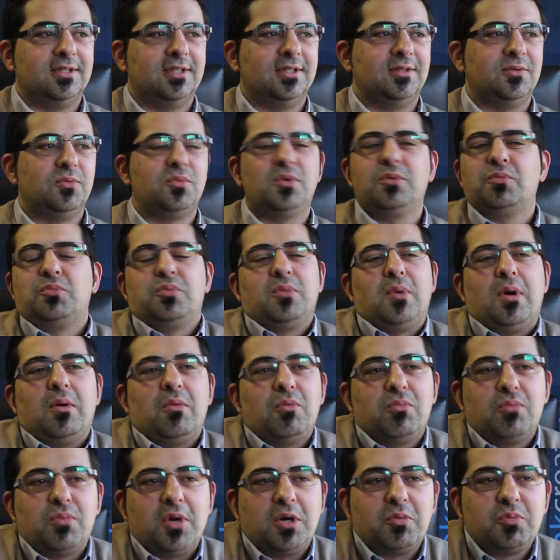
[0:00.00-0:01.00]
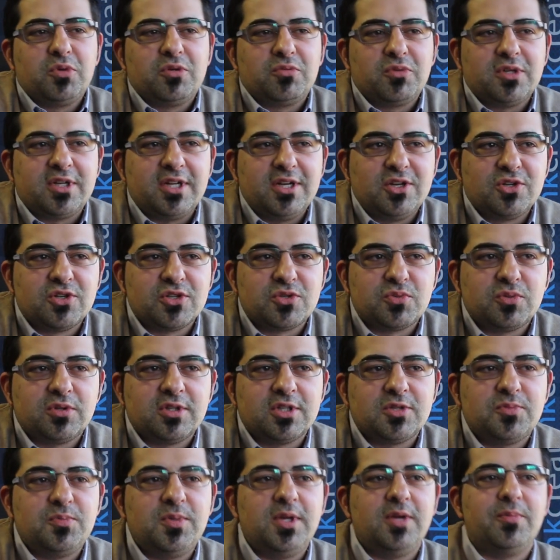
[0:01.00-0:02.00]
you know, what interest
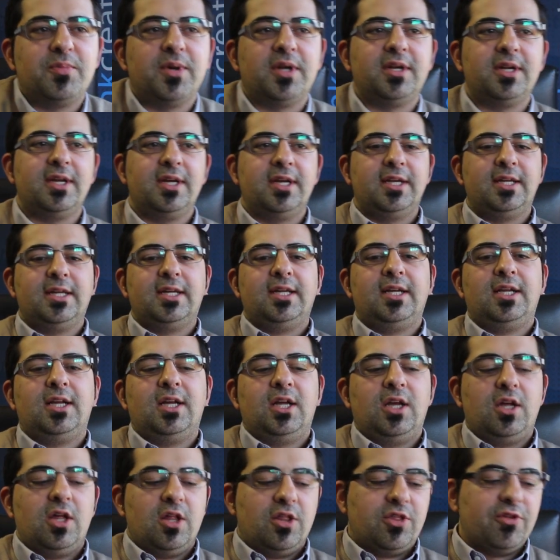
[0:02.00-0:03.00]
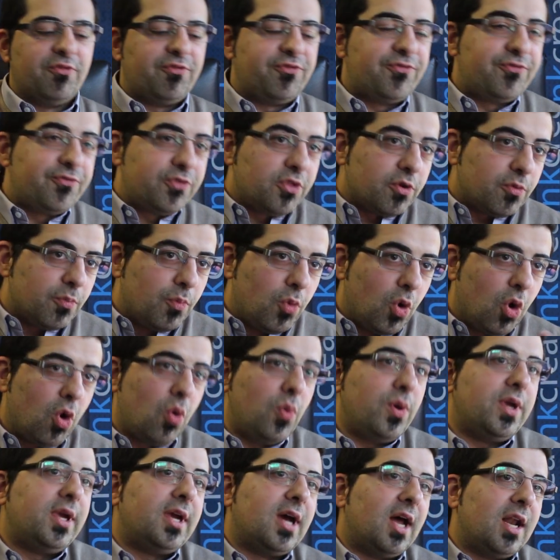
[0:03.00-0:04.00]
would this be? But the
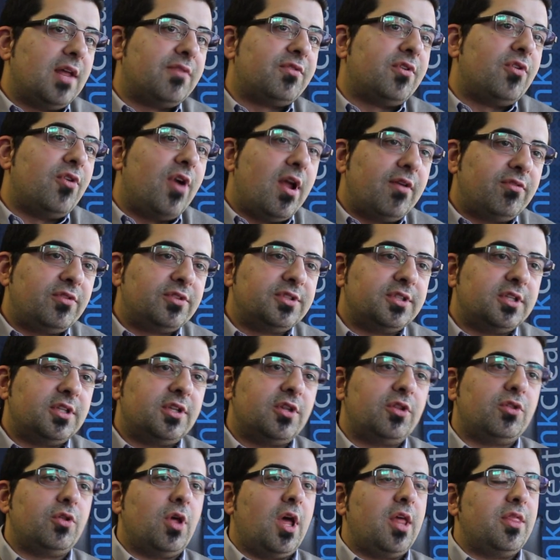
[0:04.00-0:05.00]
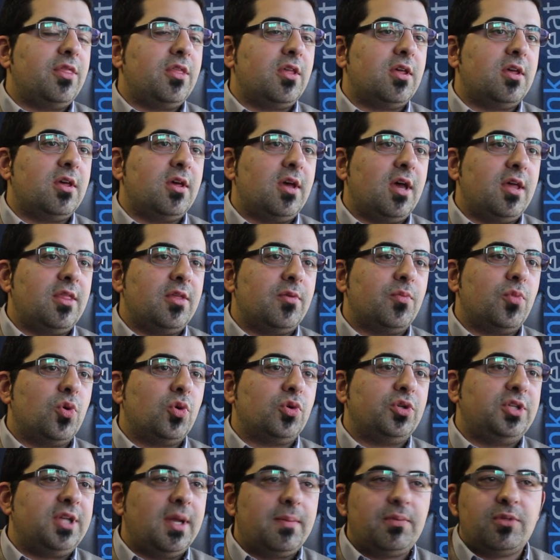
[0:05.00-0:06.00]
more we kind of unraveled and the
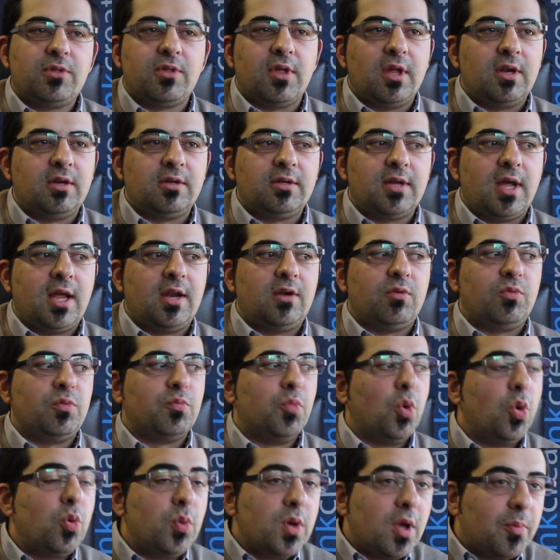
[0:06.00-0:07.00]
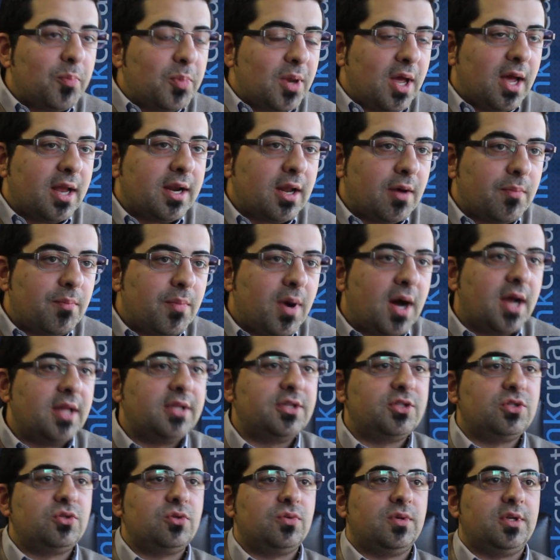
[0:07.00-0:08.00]
more depth and the more we applied our
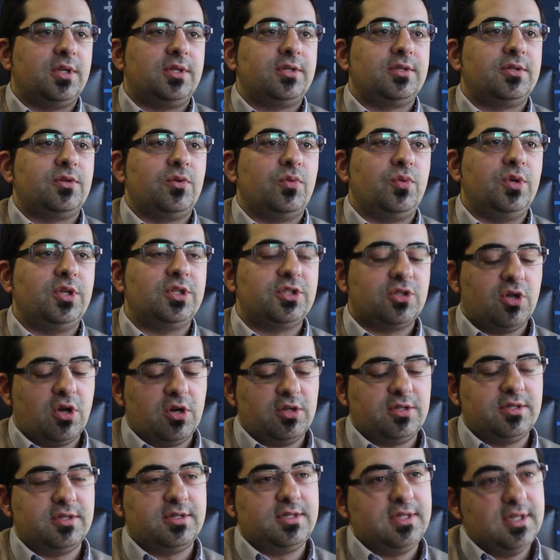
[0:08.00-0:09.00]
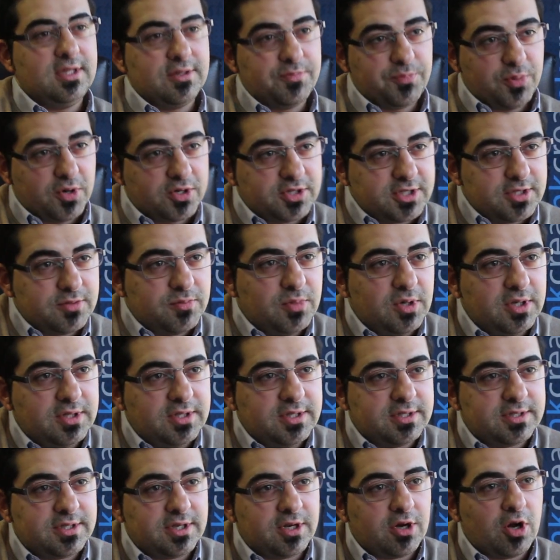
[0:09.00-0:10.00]
minds to it, we started to see the
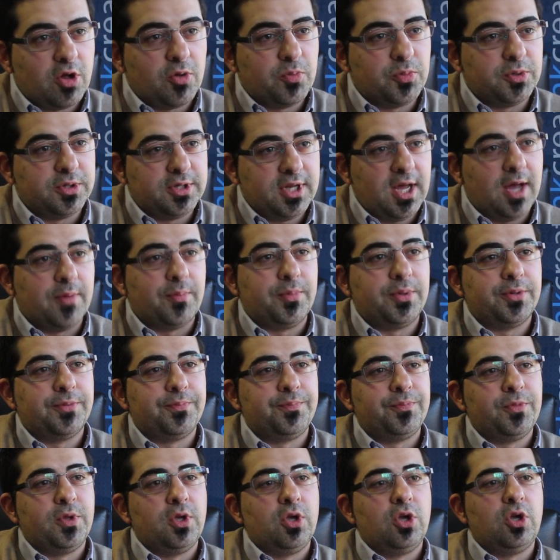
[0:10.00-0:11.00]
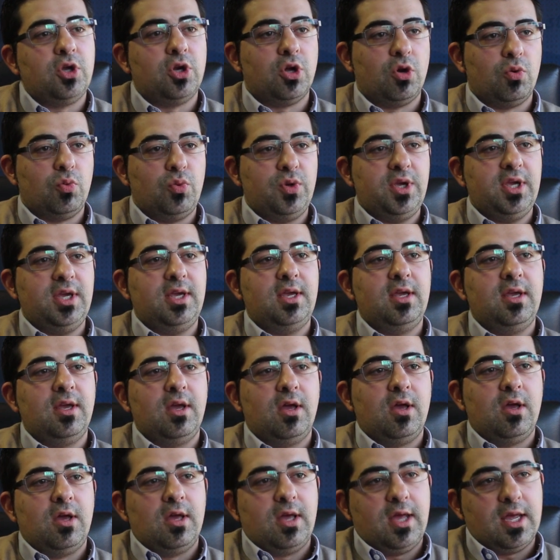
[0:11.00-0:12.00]
possibilities that it opened up. You know,
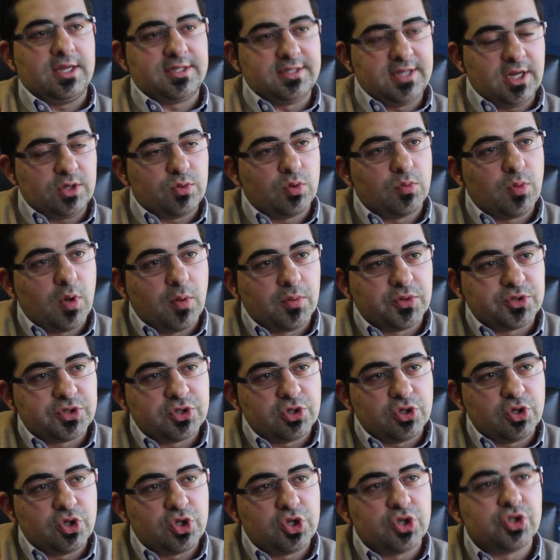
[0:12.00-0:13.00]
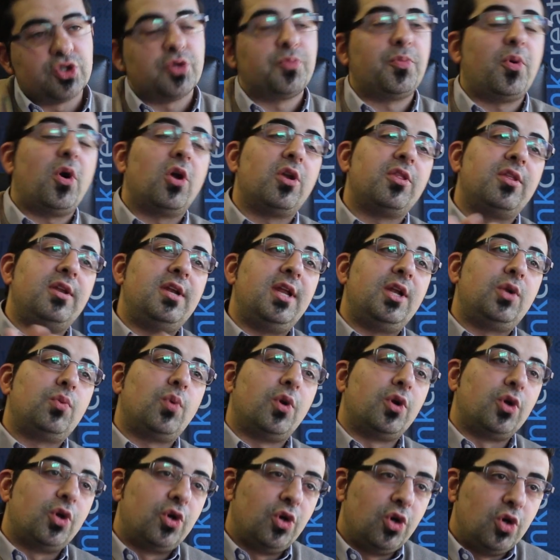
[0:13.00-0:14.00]
we as Net1 Mobile Solutions are part of the
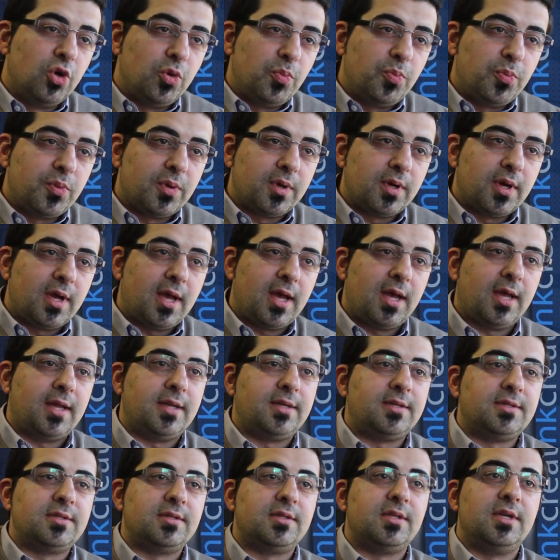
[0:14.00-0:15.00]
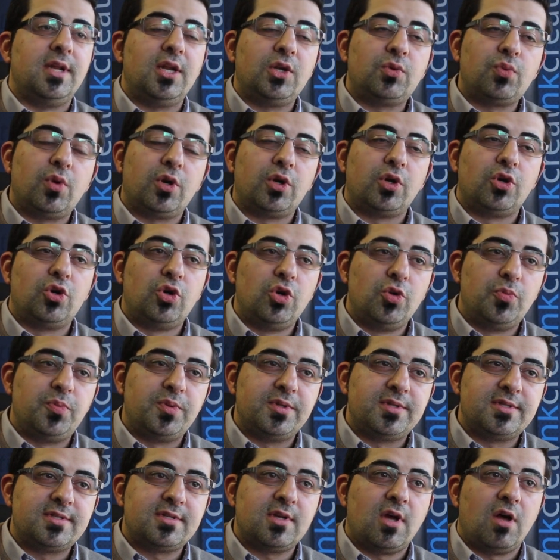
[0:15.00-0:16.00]
Net1 Group, and the Net1
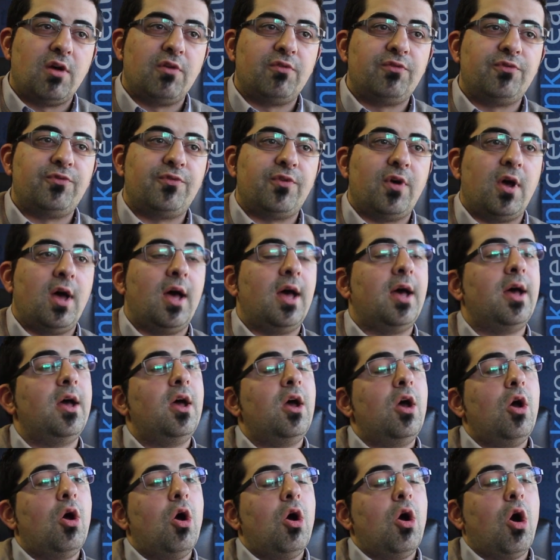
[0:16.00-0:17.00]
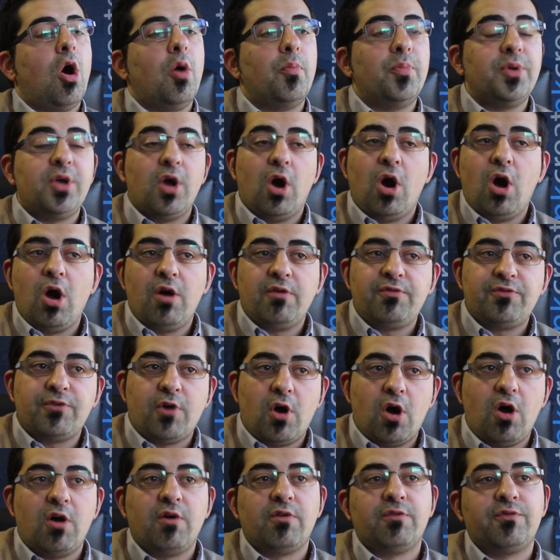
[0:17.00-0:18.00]
Group itself, on
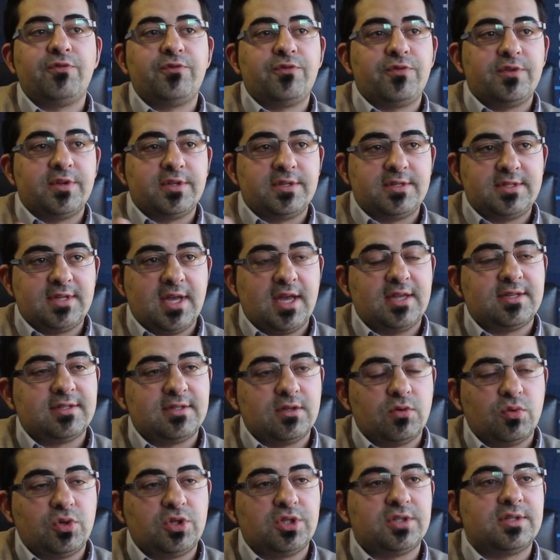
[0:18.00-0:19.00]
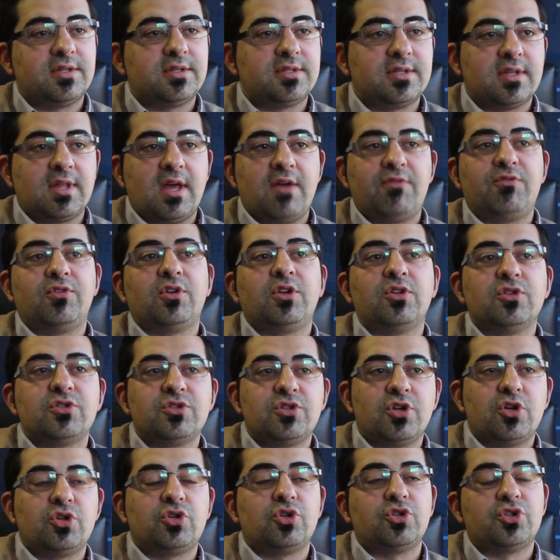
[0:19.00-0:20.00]
behalf of SASSA, which is the South African
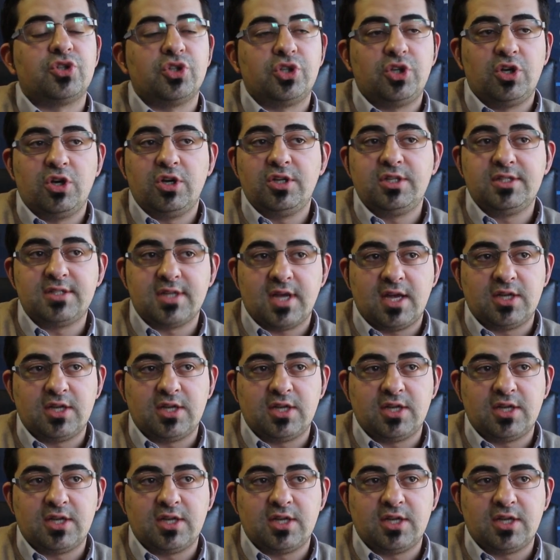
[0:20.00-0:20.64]
Social Securities